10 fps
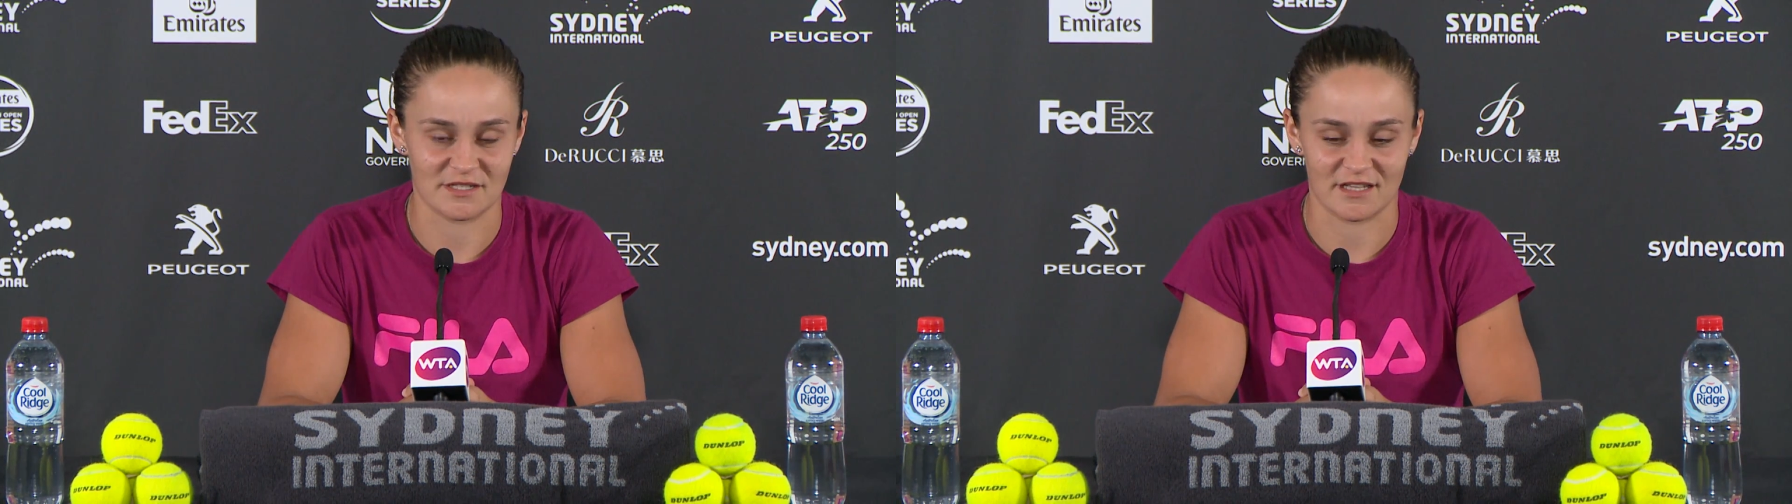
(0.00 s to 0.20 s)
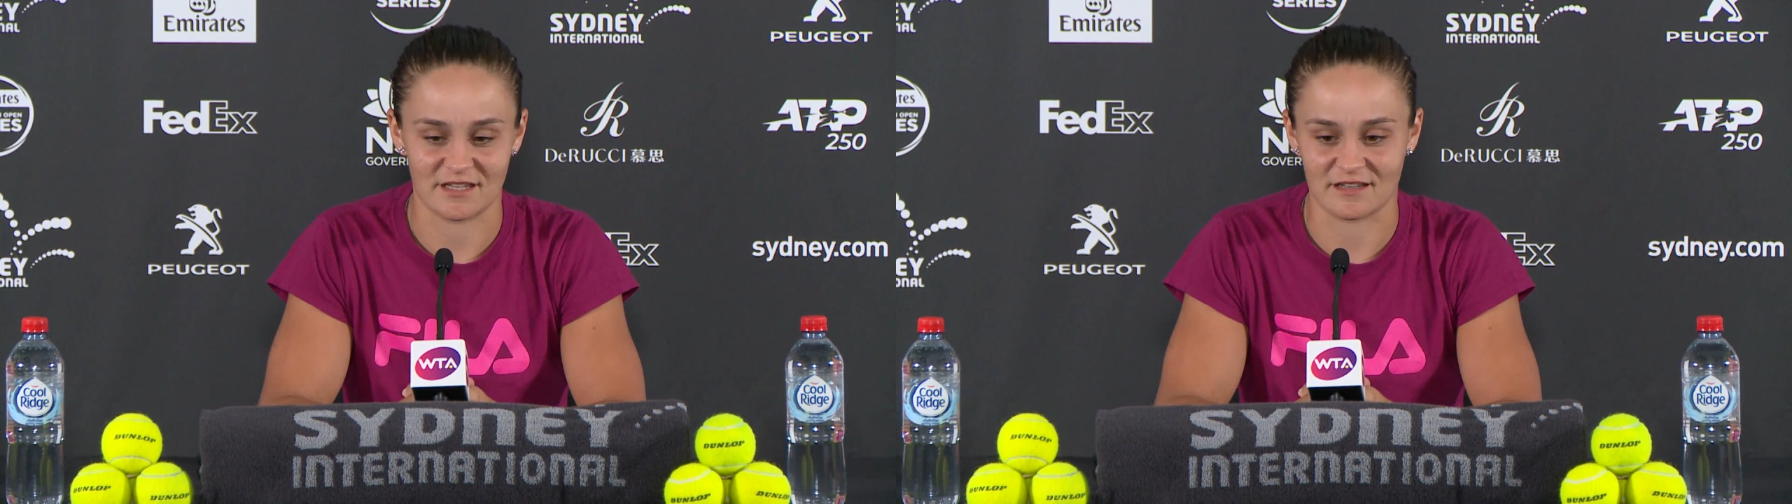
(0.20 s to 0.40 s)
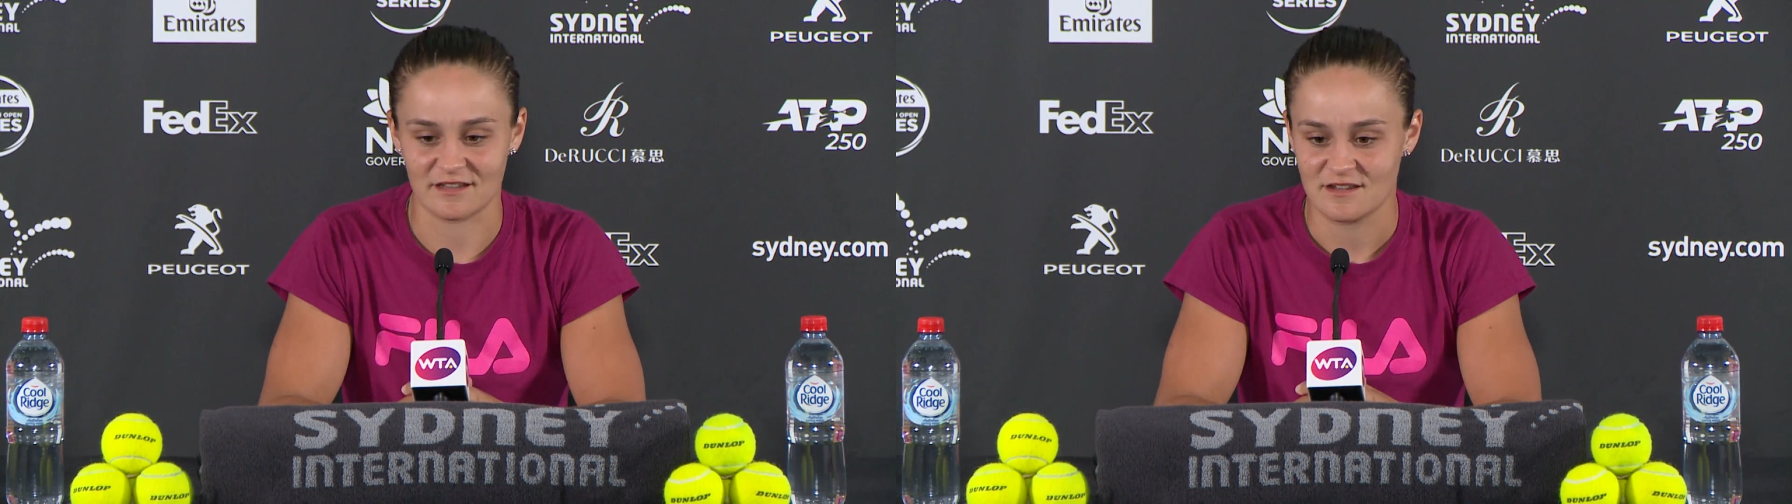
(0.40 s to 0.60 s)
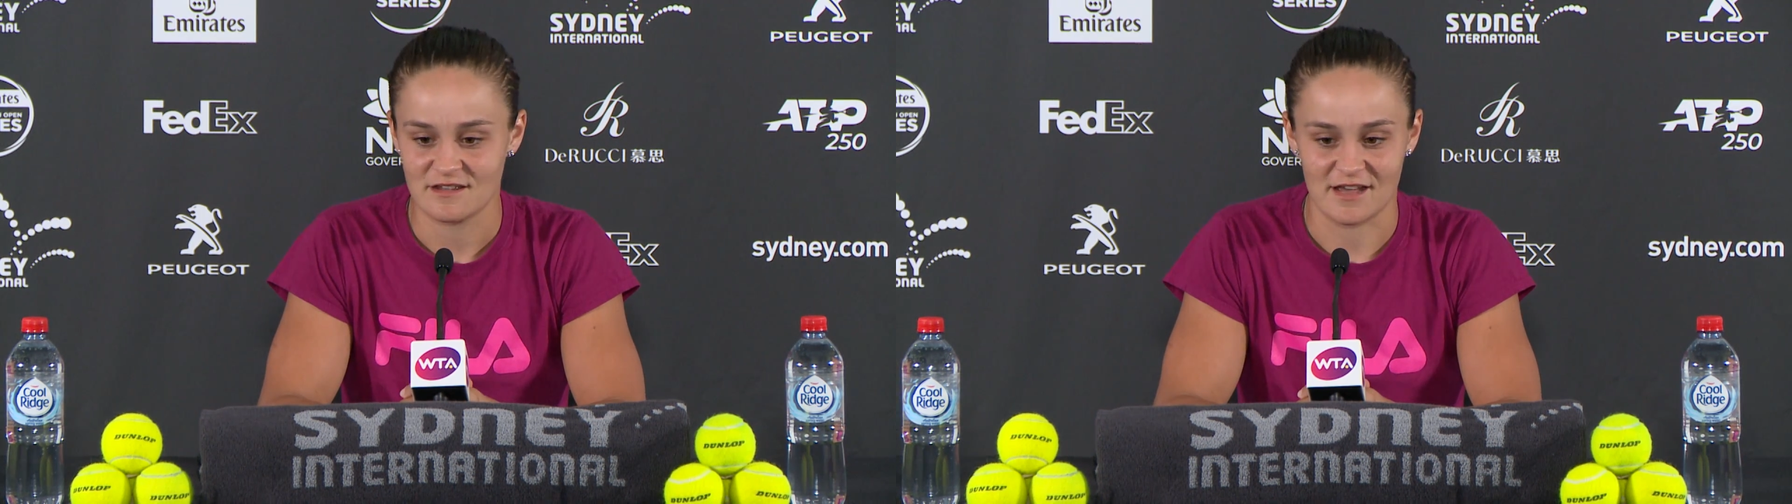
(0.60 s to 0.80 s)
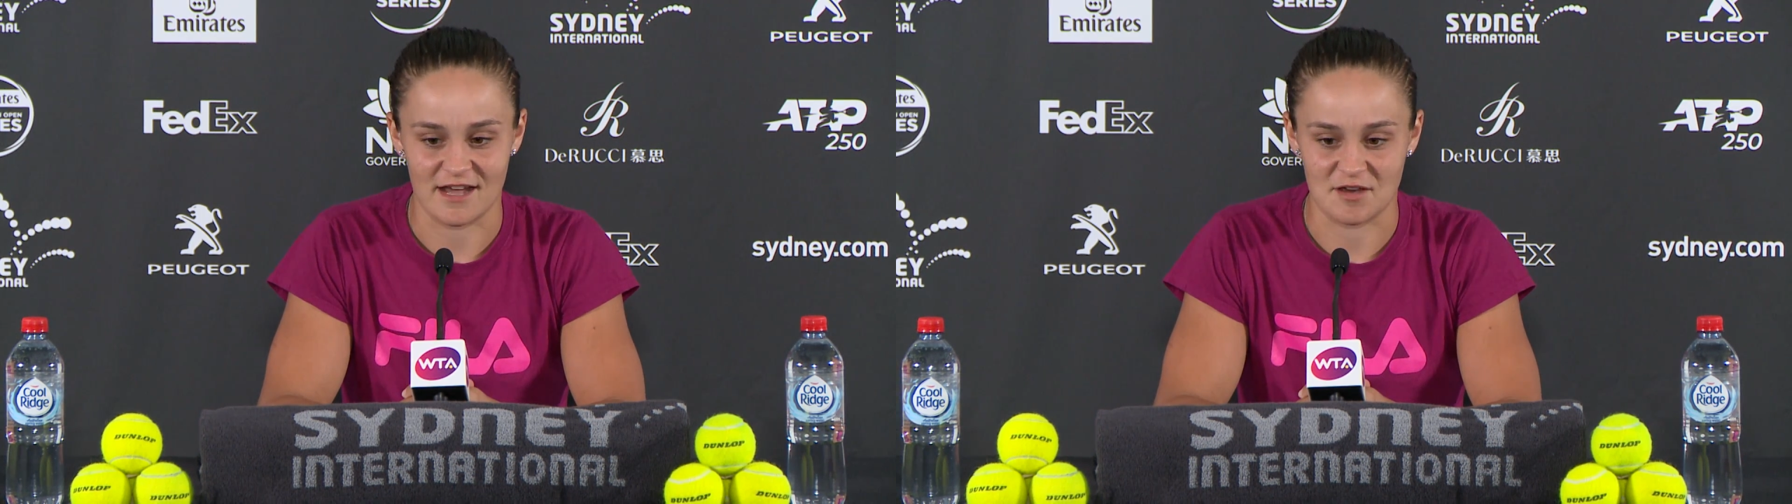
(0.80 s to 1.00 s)
And I think,
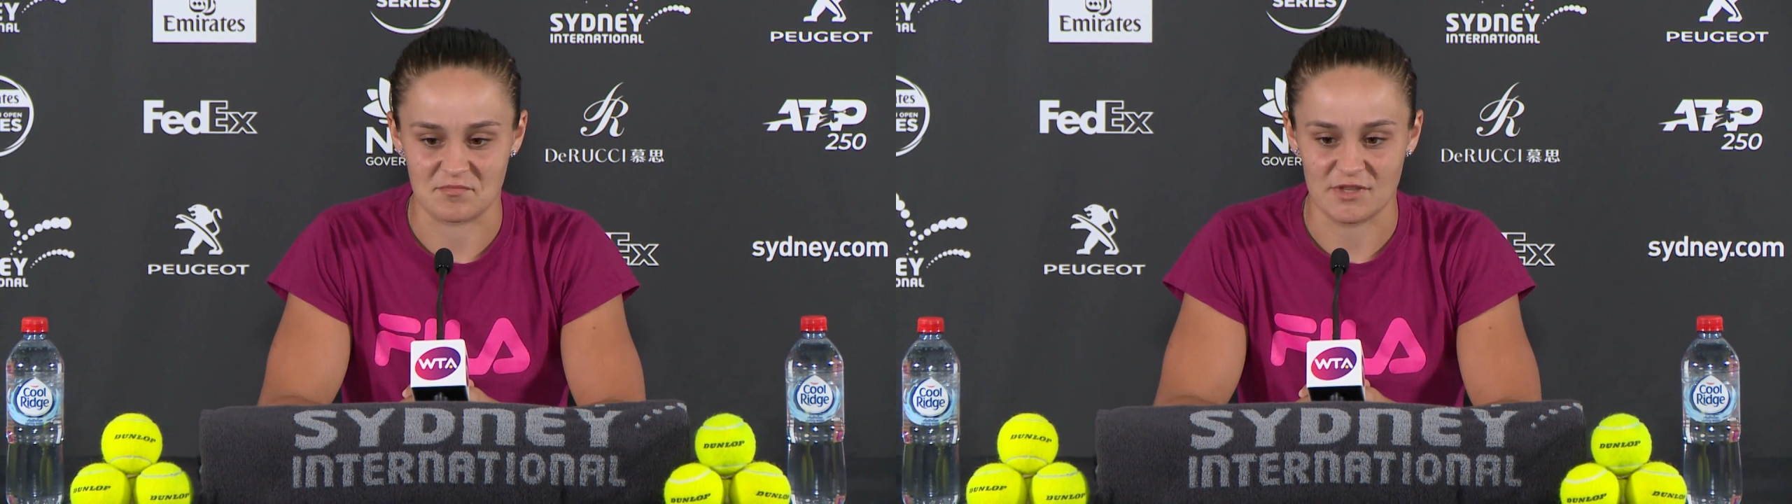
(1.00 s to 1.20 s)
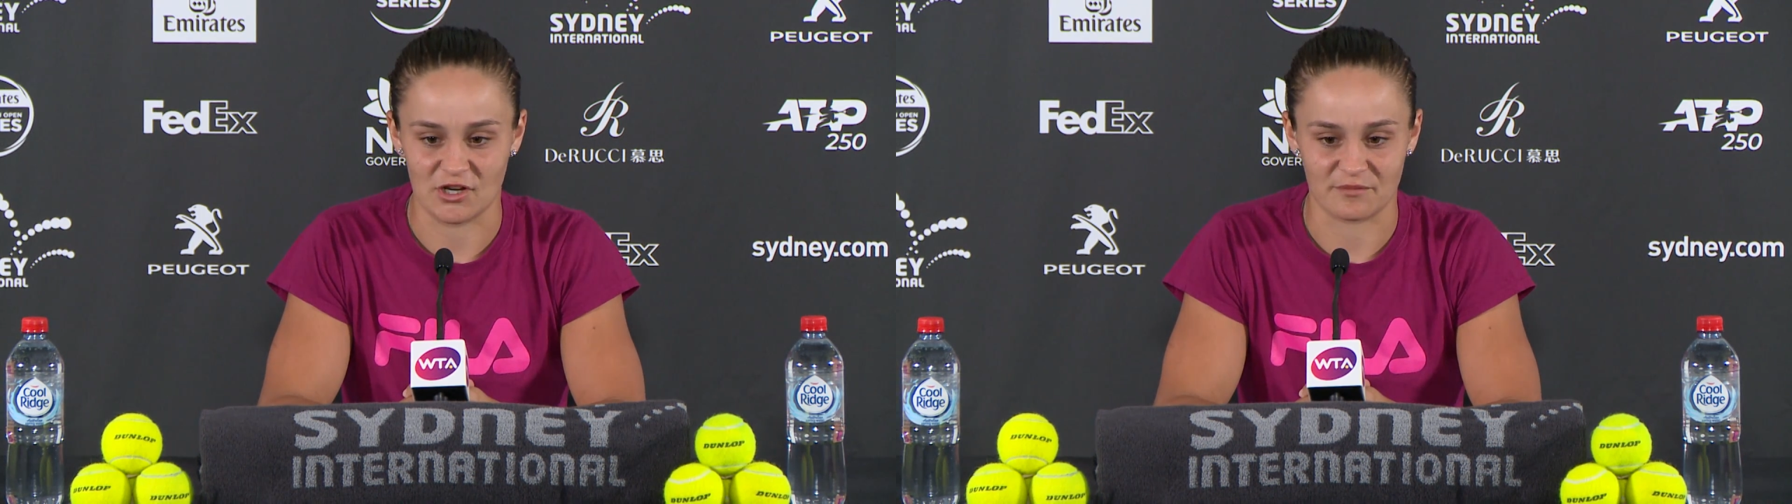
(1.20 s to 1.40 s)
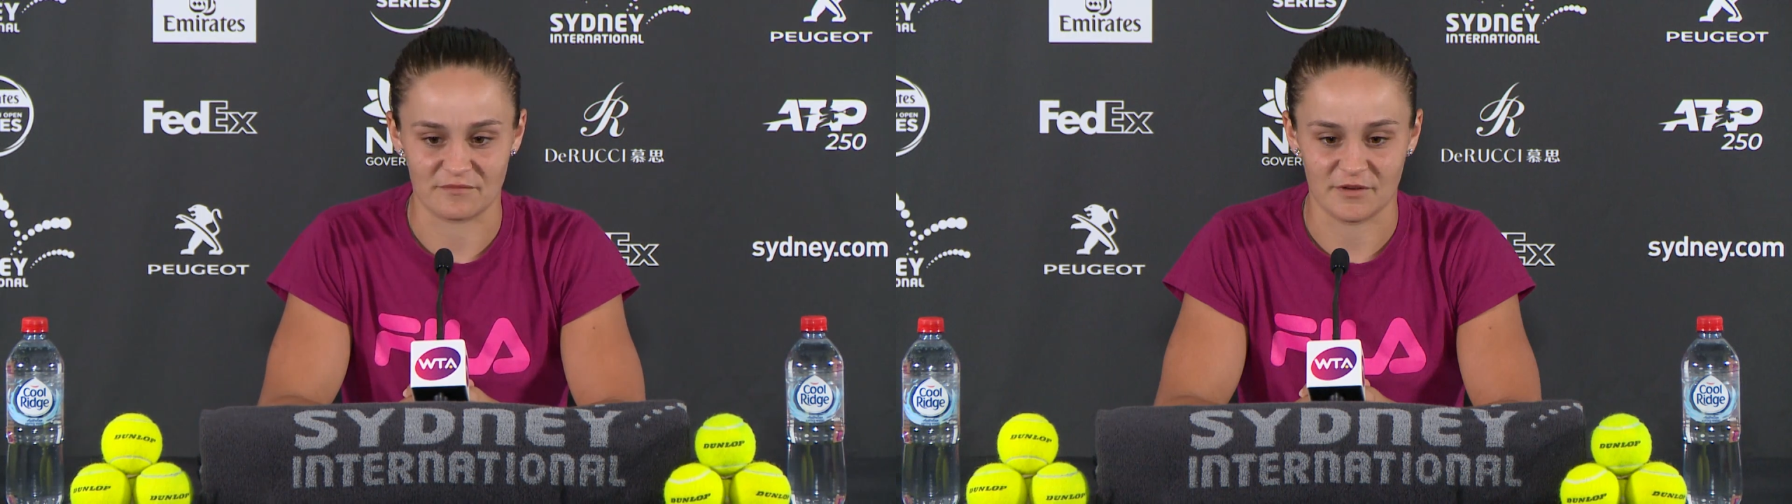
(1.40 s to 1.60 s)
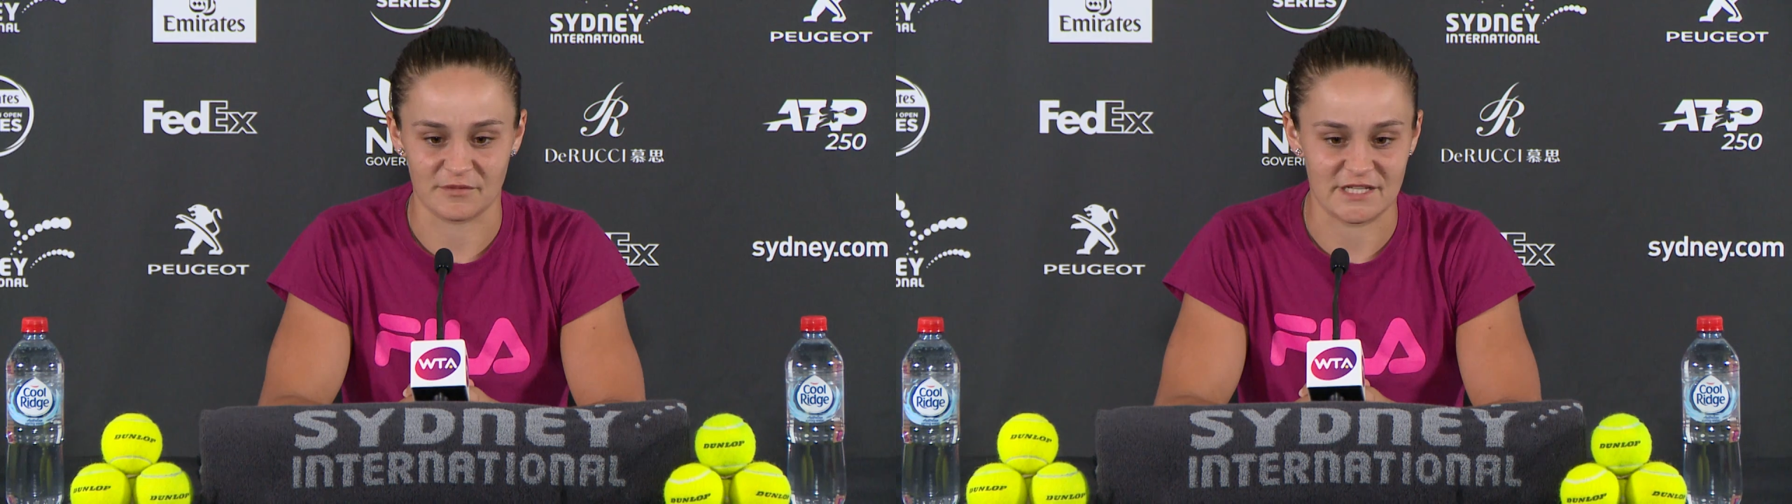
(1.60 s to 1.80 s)
I'm